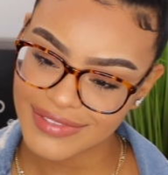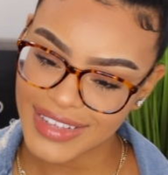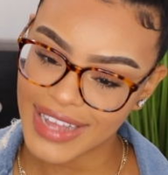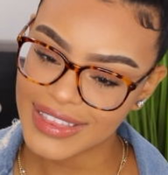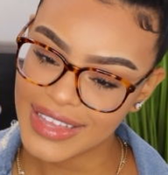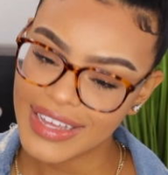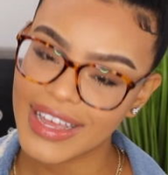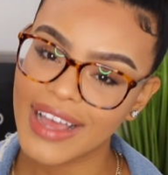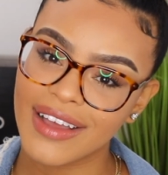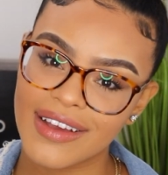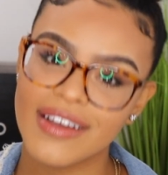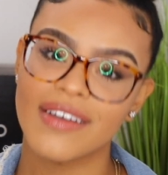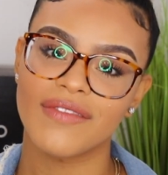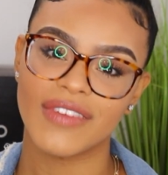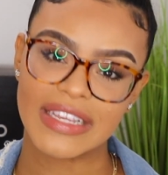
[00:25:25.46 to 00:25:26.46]
I think I
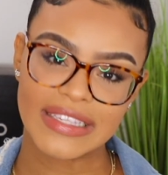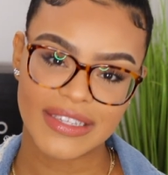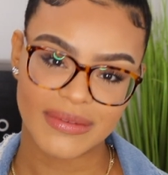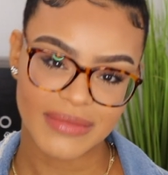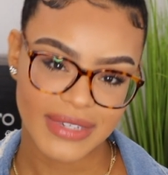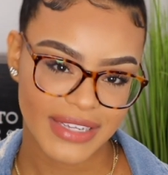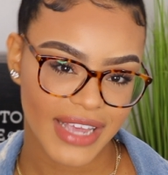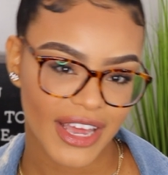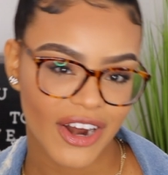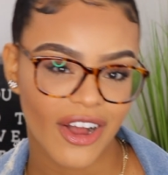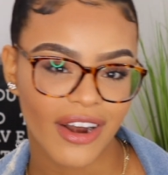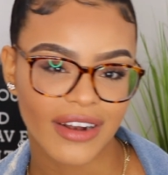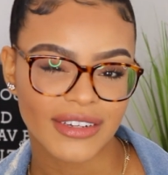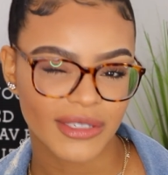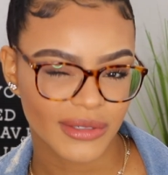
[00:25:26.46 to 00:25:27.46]
could convince him to get
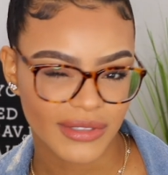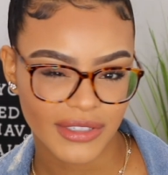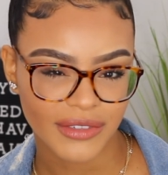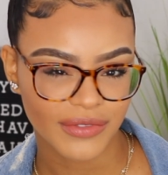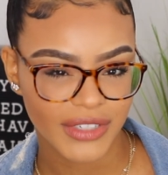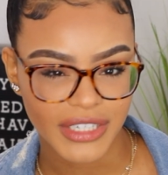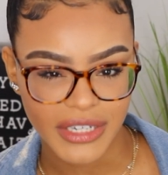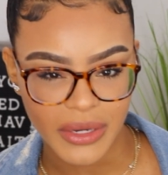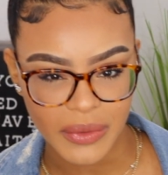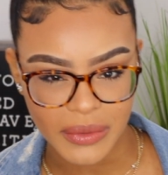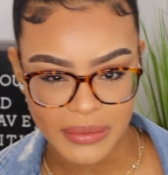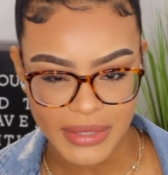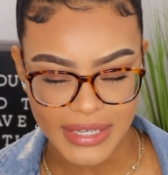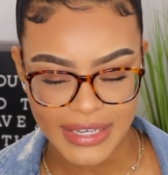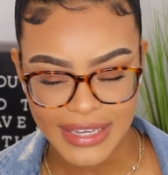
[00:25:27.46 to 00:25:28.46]
on and do a little video
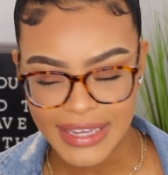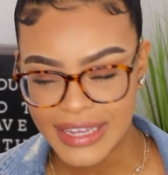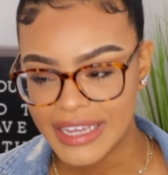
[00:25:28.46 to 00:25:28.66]
with me.